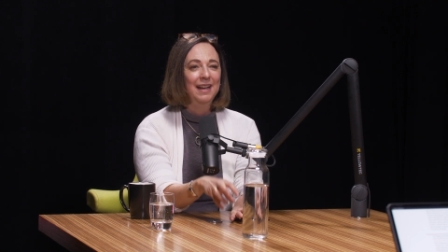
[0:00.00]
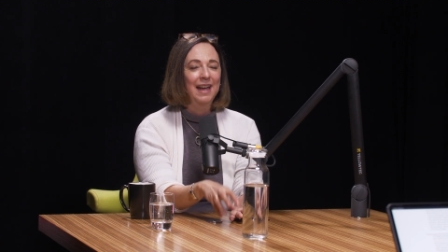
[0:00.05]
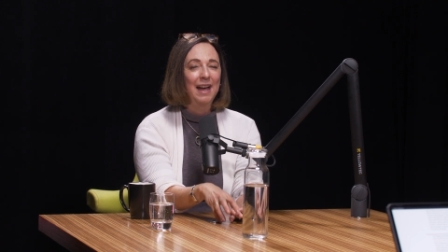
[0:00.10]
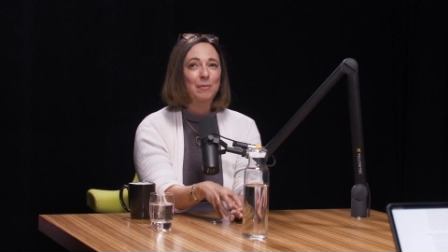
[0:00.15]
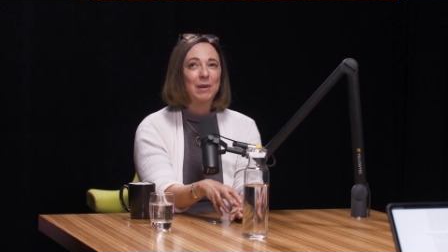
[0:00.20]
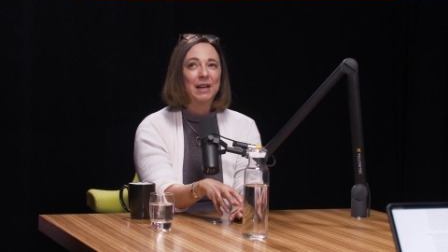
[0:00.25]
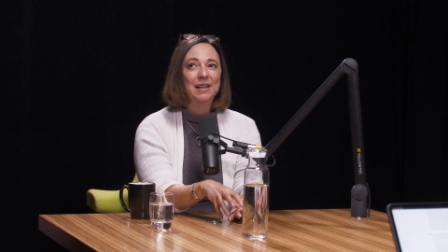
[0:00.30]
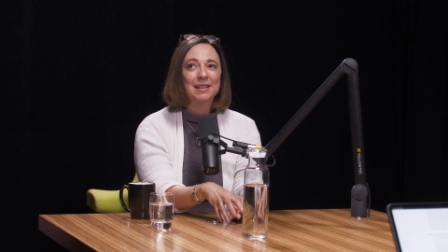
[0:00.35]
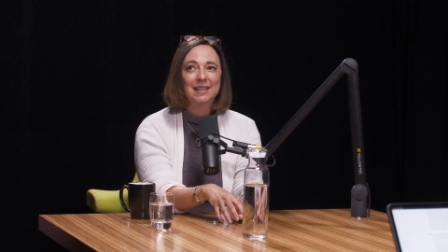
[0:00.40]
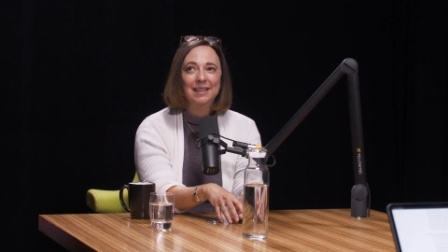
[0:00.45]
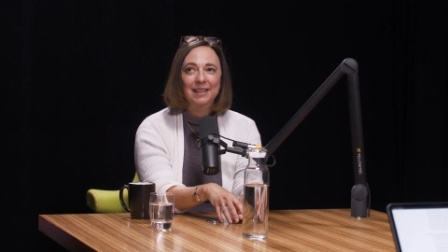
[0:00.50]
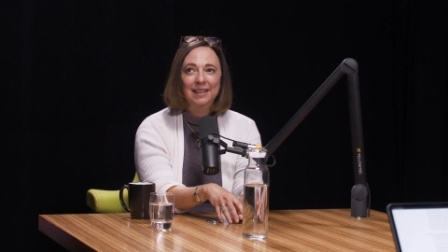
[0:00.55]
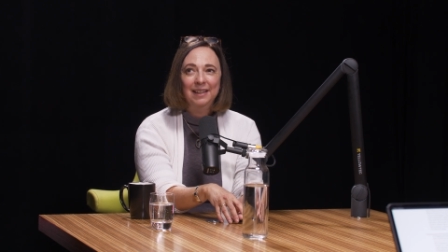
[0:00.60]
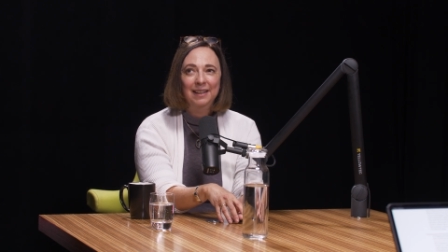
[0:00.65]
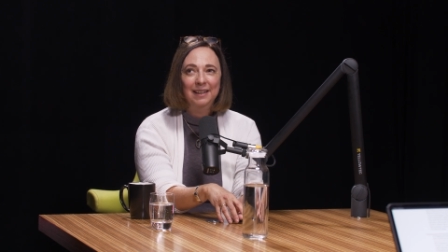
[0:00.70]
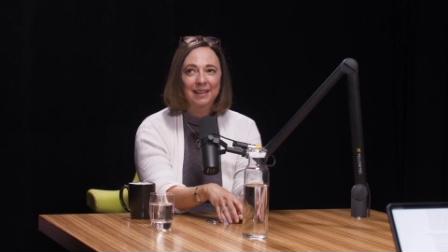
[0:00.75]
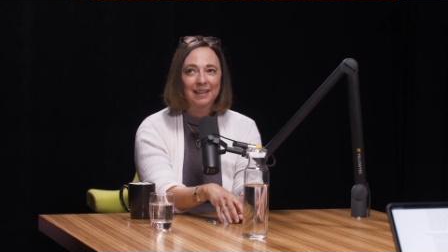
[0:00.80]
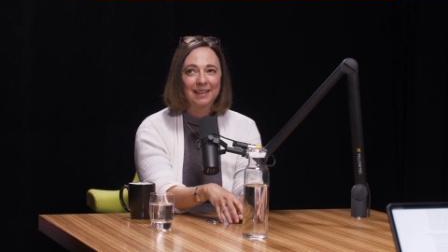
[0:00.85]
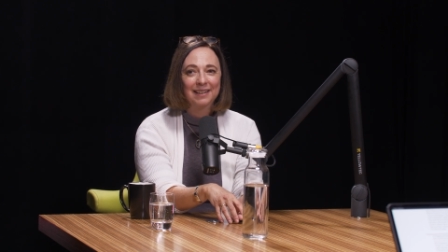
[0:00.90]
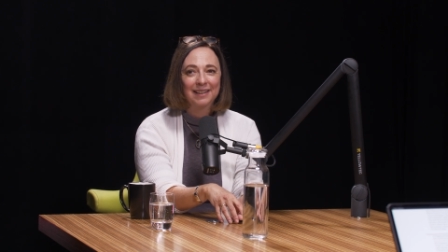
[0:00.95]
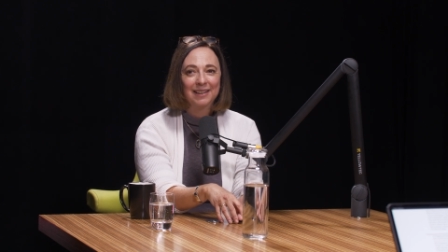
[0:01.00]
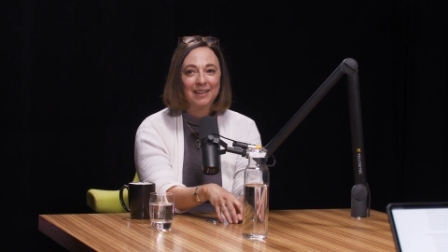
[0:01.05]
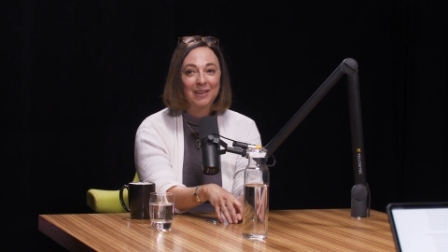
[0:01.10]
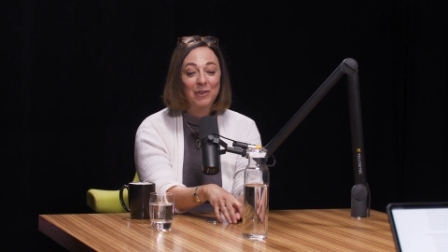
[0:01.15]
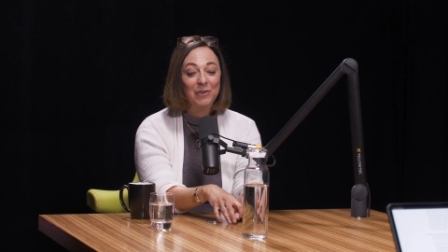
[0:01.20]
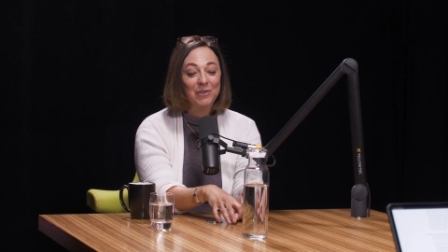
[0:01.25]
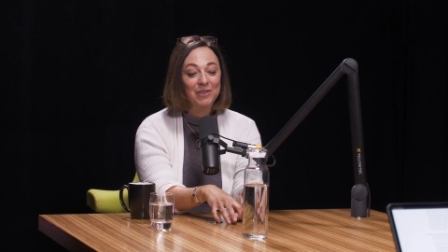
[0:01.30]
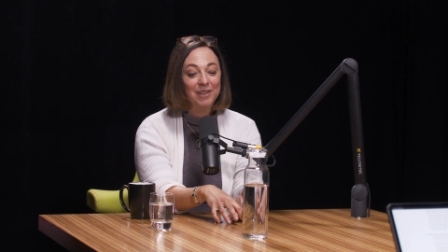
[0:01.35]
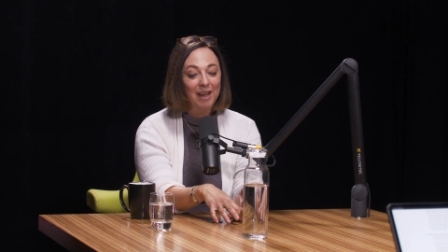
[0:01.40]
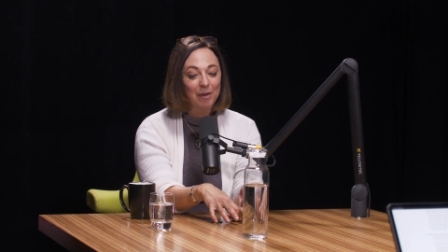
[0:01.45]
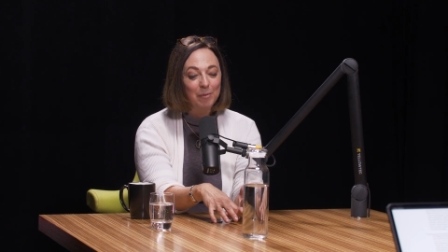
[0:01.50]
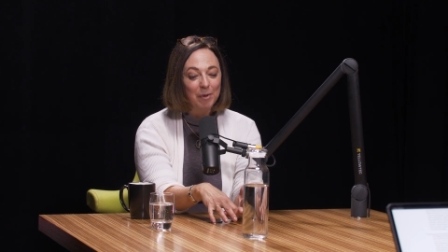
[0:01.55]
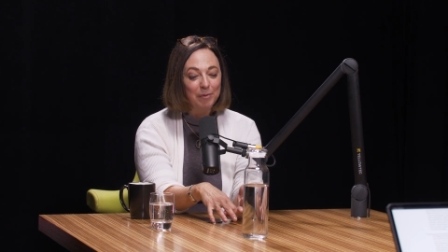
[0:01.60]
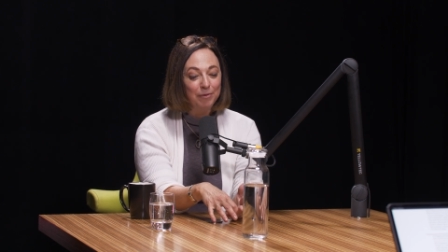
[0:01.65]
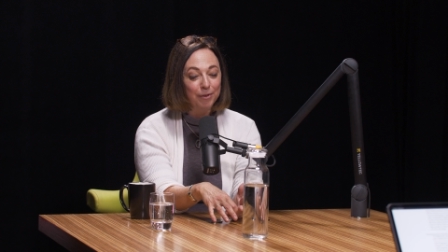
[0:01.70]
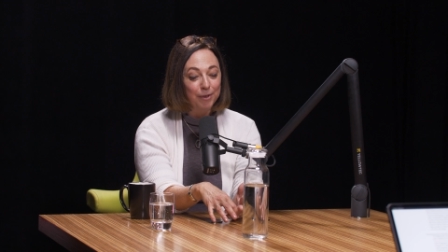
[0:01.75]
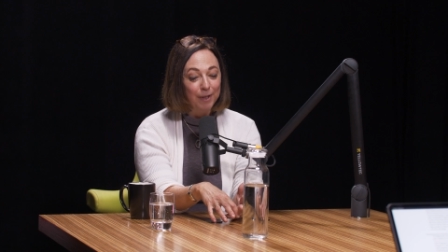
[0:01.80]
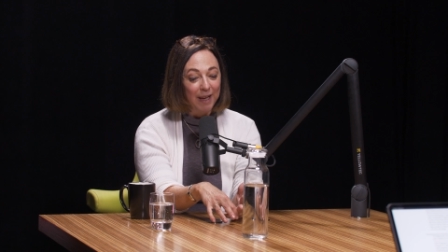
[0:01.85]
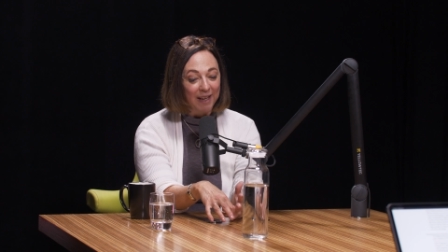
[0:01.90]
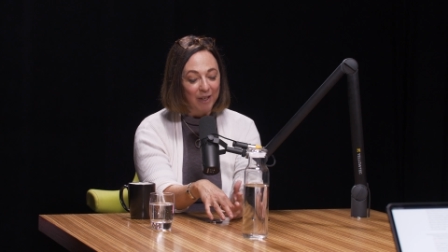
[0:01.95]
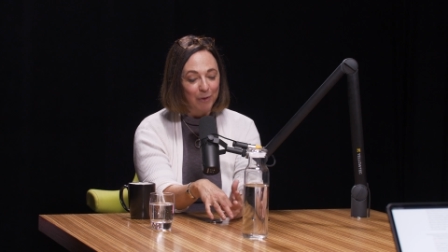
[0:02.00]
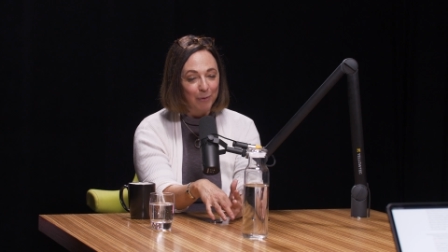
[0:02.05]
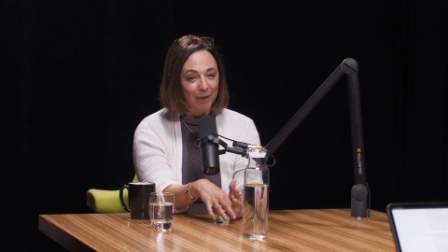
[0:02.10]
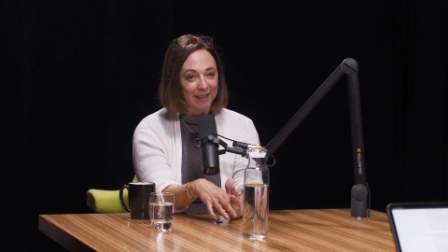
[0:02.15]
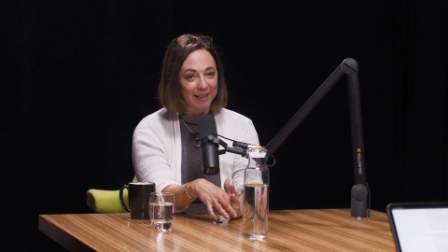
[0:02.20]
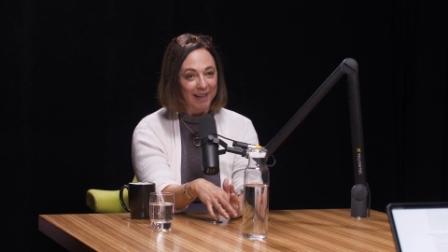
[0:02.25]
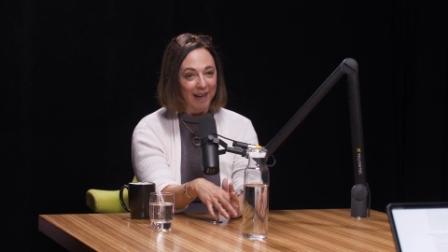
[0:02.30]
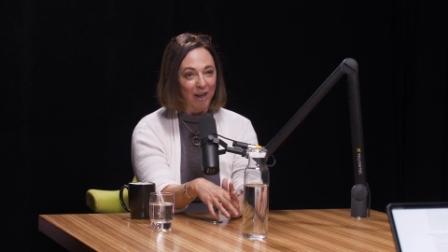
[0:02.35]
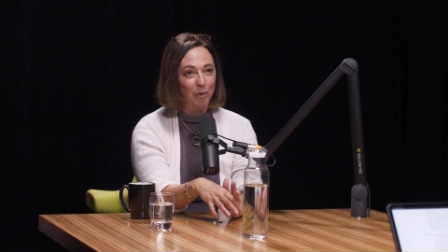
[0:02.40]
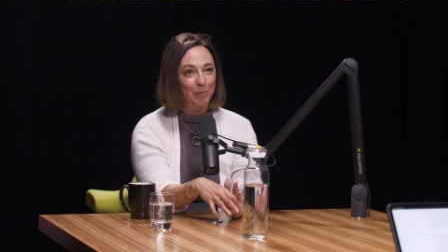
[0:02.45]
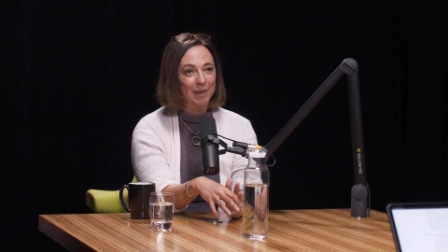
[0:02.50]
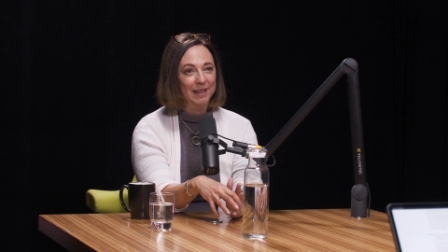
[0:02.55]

MIT whose name I'm forgetting right now,